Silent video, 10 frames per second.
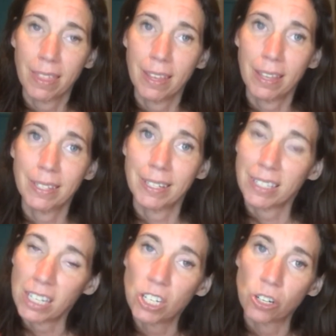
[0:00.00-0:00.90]
think it's a
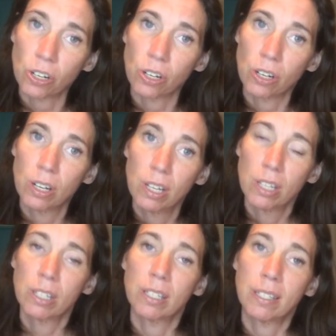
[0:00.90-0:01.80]
teacher
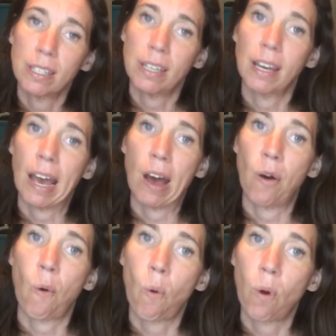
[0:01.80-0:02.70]
to see
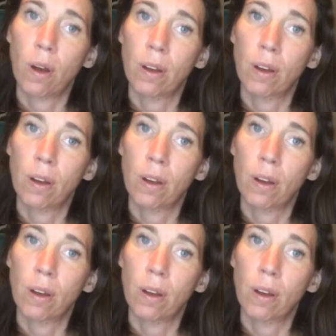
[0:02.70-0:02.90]
how